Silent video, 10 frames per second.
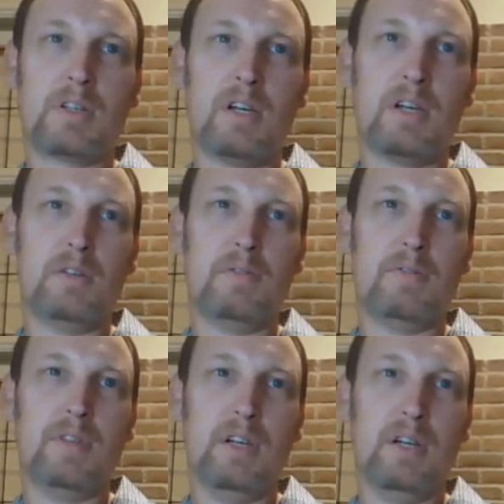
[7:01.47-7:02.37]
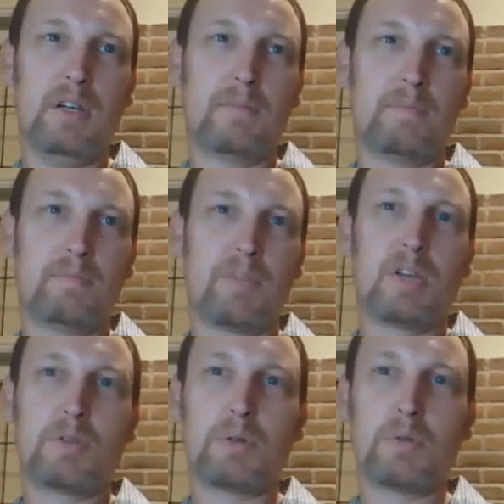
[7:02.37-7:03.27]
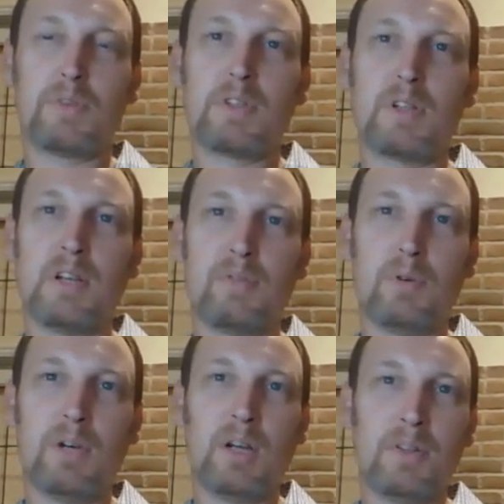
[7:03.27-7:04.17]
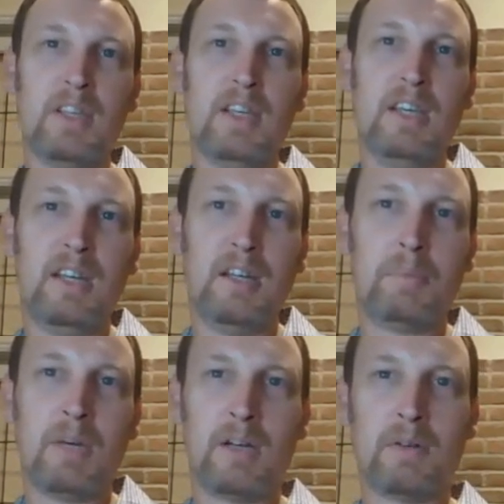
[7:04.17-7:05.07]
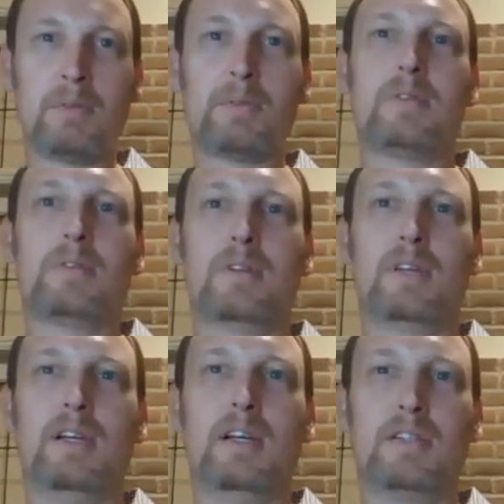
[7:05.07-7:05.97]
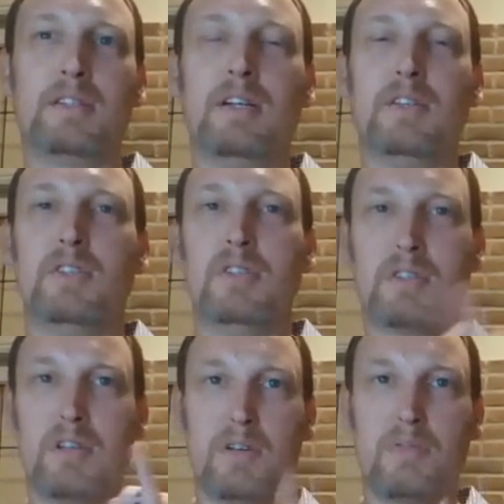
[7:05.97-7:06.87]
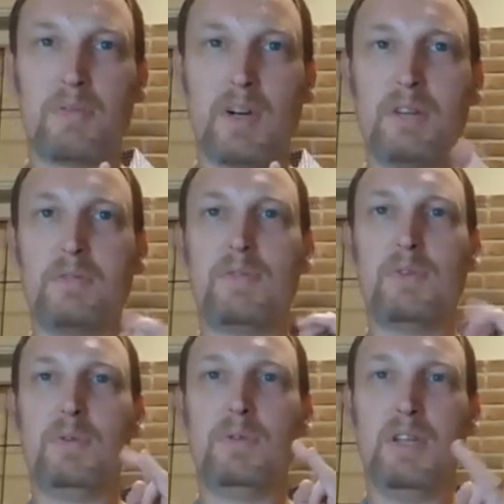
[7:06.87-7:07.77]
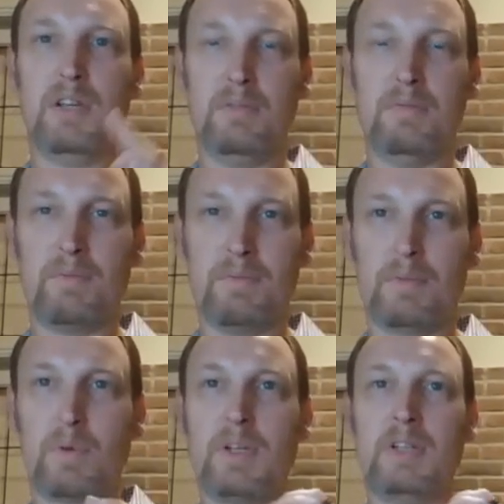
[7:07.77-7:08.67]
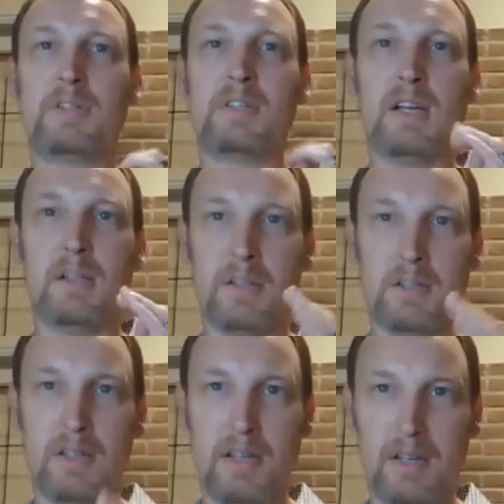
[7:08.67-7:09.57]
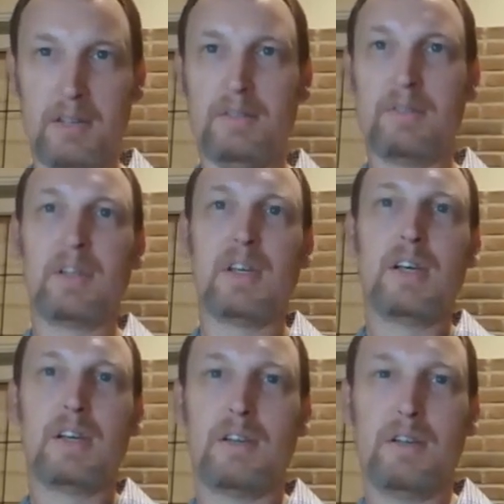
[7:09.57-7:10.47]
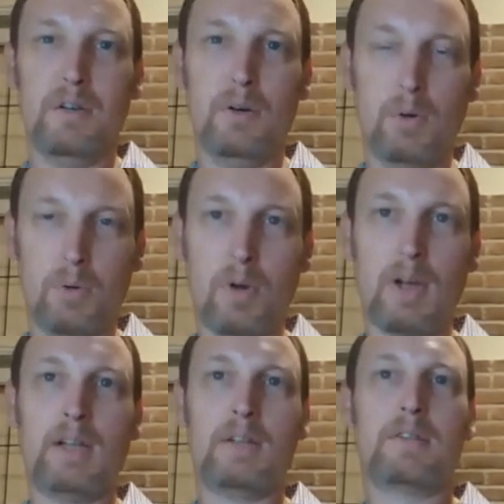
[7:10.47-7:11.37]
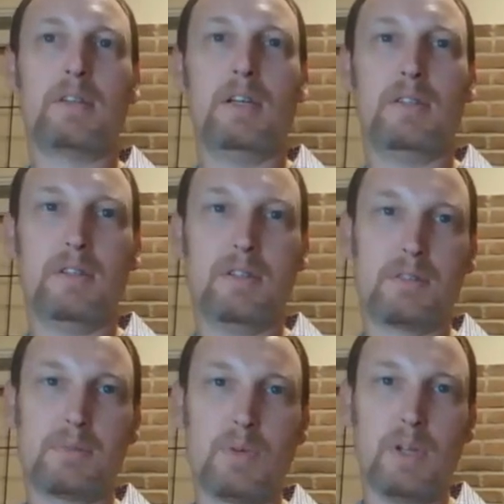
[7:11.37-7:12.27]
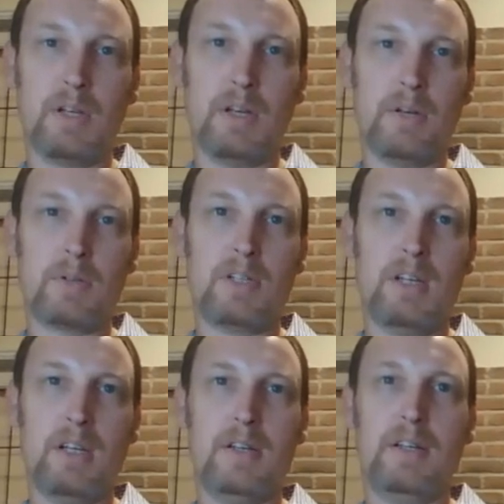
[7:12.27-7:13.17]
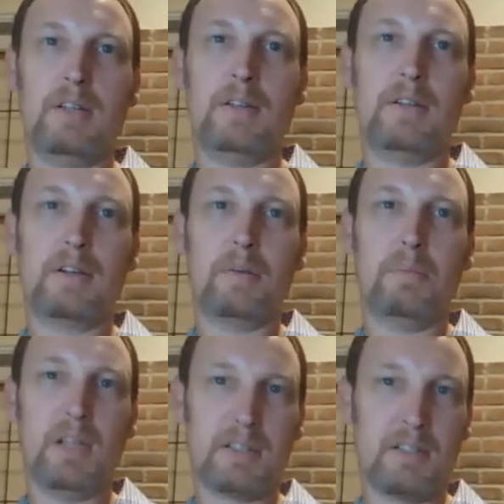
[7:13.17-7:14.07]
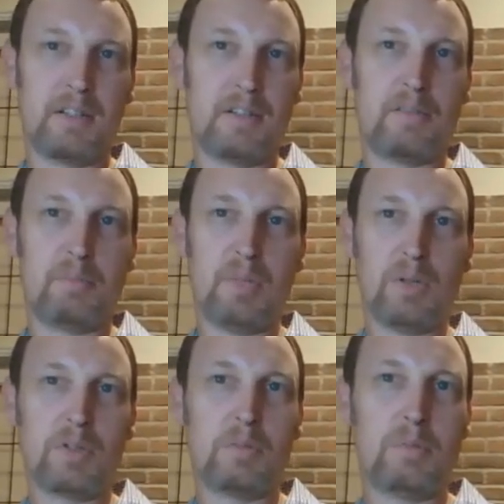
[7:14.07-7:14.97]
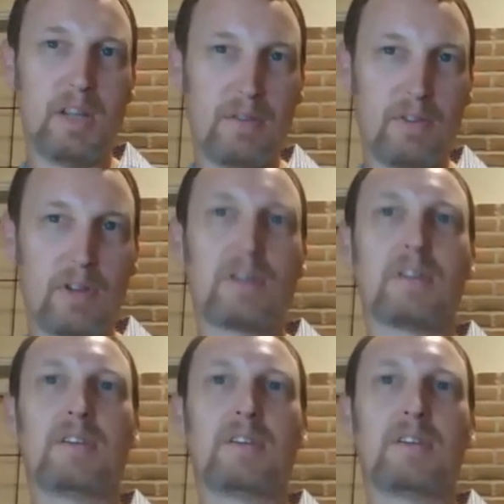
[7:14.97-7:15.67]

kind of the surface level healthy eating patterns. It's not just fried food and green salad and, you know, whole grains, as it's really understanding the complexities of meals and behavior